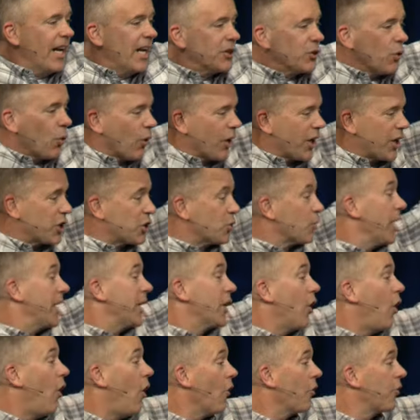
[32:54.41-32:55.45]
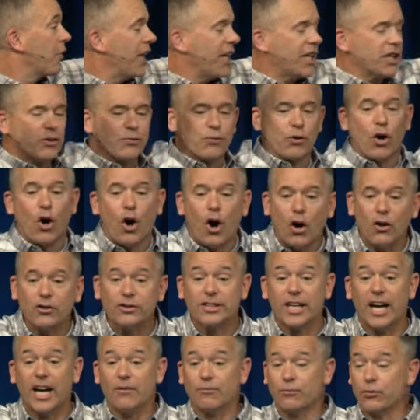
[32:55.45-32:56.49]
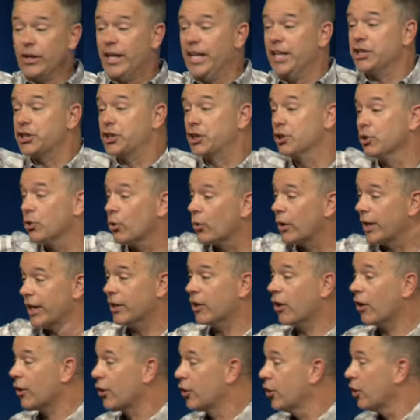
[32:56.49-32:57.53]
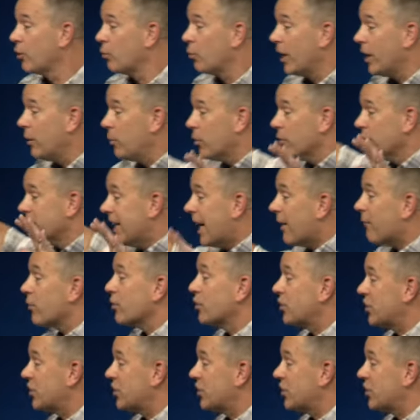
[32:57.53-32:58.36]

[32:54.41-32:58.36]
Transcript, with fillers: is orchestrating all things for all time for his glory and our good. We will never